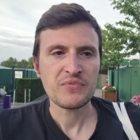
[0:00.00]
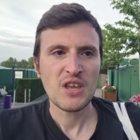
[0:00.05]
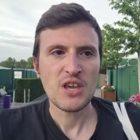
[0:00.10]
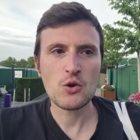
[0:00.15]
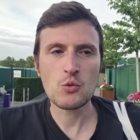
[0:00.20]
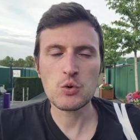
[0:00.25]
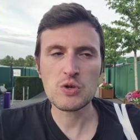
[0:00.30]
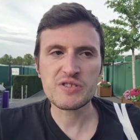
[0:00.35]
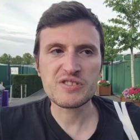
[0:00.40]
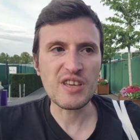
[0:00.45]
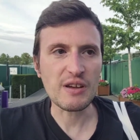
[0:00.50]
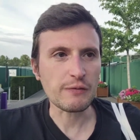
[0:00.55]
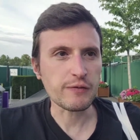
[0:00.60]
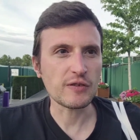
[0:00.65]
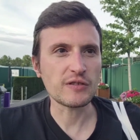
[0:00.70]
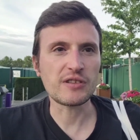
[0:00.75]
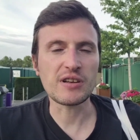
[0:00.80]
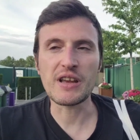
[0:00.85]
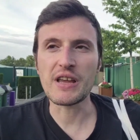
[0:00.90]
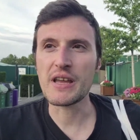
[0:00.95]
he was
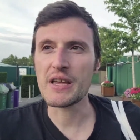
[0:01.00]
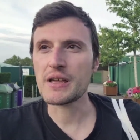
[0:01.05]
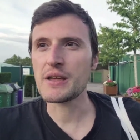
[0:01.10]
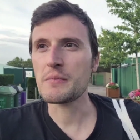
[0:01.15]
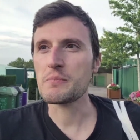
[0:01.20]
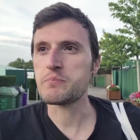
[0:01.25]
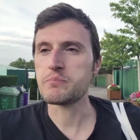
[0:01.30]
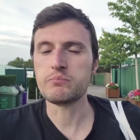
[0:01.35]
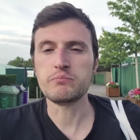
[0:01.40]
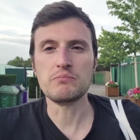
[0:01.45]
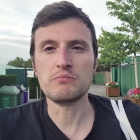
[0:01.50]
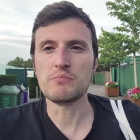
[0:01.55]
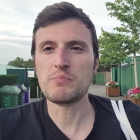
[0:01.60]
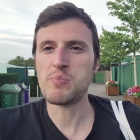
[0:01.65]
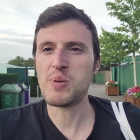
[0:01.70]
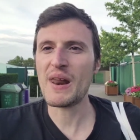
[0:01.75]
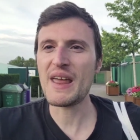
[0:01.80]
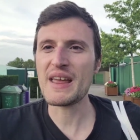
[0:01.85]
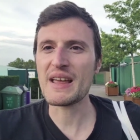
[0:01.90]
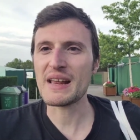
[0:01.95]
definitely
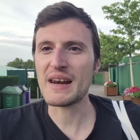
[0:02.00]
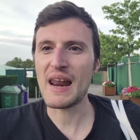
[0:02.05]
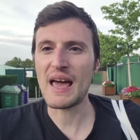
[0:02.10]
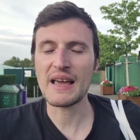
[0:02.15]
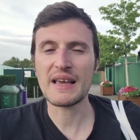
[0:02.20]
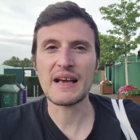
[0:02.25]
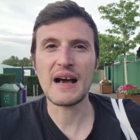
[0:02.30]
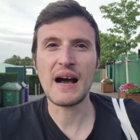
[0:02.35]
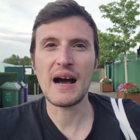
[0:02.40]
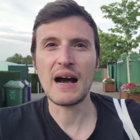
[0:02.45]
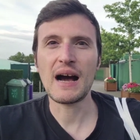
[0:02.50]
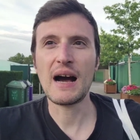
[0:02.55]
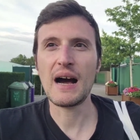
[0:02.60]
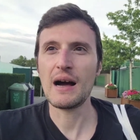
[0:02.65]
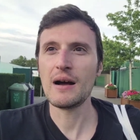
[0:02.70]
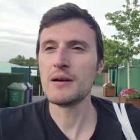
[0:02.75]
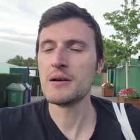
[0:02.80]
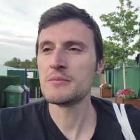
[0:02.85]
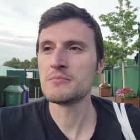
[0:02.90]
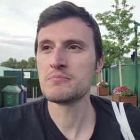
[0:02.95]
playing like uh,
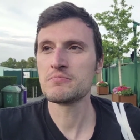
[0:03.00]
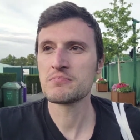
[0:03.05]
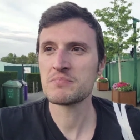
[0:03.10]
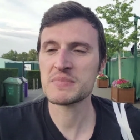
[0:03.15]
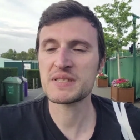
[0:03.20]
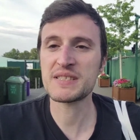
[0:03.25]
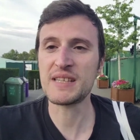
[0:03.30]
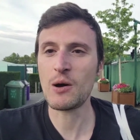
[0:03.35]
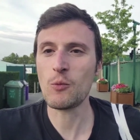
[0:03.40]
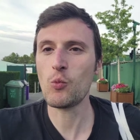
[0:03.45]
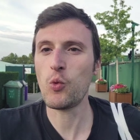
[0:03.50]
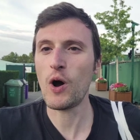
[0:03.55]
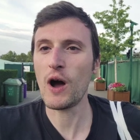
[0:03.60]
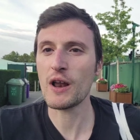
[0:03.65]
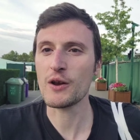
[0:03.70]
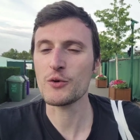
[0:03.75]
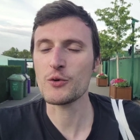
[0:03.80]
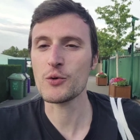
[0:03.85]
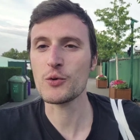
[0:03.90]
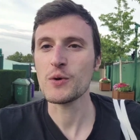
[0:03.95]

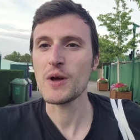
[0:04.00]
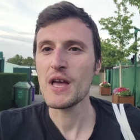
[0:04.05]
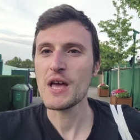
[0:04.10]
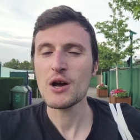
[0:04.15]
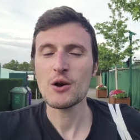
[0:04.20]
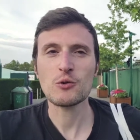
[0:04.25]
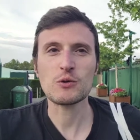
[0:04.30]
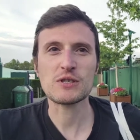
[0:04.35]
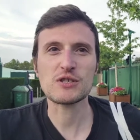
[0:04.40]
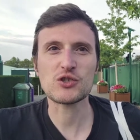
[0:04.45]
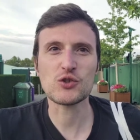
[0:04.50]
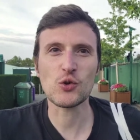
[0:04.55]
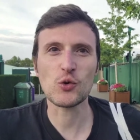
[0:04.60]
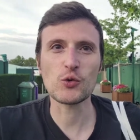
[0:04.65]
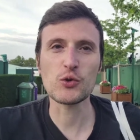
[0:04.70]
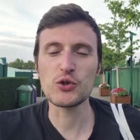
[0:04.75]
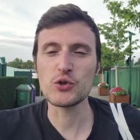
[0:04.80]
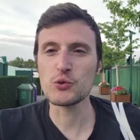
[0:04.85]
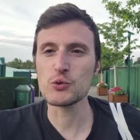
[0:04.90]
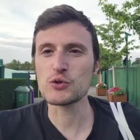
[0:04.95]
someone who, who is
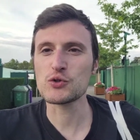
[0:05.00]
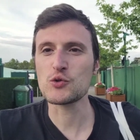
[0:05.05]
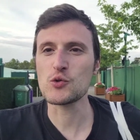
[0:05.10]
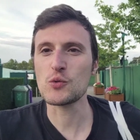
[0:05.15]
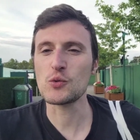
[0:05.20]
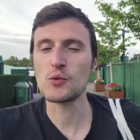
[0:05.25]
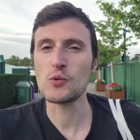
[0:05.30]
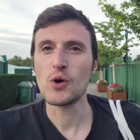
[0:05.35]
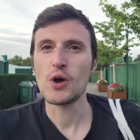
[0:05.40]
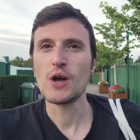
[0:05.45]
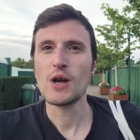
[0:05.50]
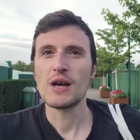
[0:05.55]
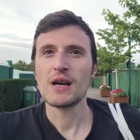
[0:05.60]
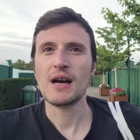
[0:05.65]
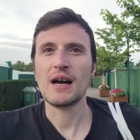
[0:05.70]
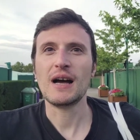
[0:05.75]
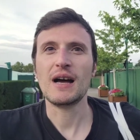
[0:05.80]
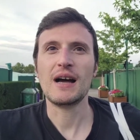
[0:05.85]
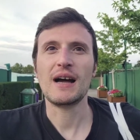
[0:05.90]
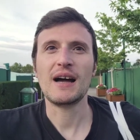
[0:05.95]
so used to
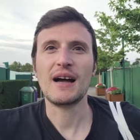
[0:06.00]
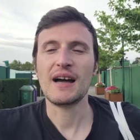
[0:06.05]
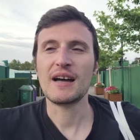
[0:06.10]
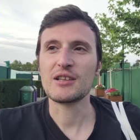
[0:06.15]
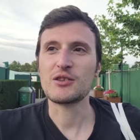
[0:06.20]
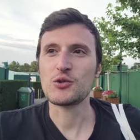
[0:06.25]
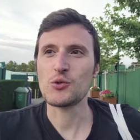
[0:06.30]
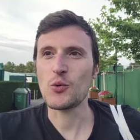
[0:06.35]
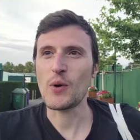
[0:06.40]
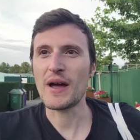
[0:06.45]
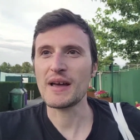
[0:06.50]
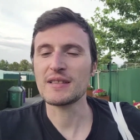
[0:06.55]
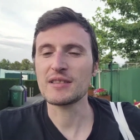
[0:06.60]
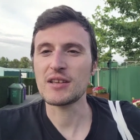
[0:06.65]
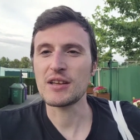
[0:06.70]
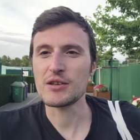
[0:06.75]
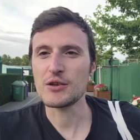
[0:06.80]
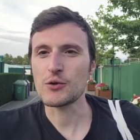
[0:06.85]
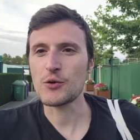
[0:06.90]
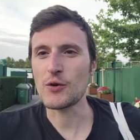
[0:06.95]
uh, to
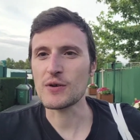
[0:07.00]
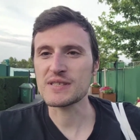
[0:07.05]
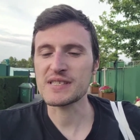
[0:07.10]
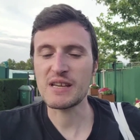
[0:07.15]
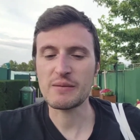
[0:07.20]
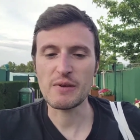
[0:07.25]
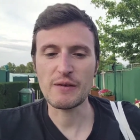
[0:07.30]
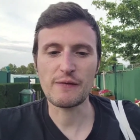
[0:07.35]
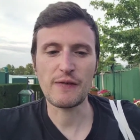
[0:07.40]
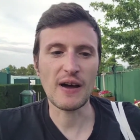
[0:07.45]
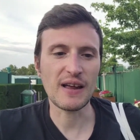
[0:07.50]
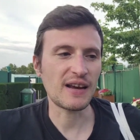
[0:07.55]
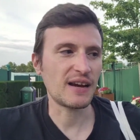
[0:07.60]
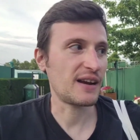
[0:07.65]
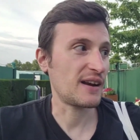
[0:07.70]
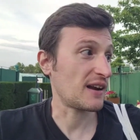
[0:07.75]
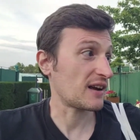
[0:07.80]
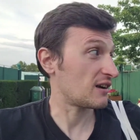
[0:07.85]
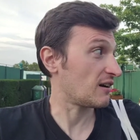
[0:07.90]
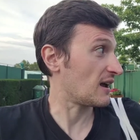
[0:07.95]
enter, you know, a semi-final
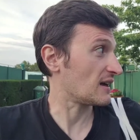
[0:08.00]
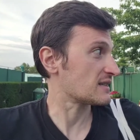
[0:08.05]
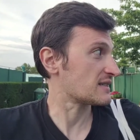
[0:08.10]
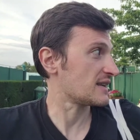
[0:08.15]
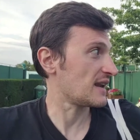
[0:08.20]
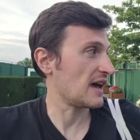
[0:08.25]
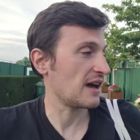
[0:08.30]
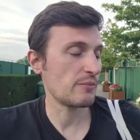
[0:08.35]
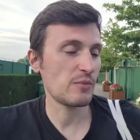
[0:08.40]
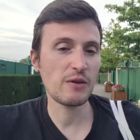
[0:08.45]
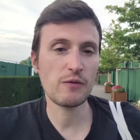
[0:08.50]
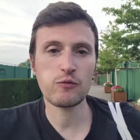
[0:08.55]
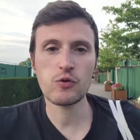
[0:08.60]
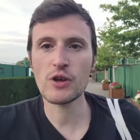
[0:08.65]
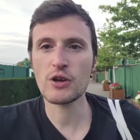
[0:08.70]
in a Grand Slam. If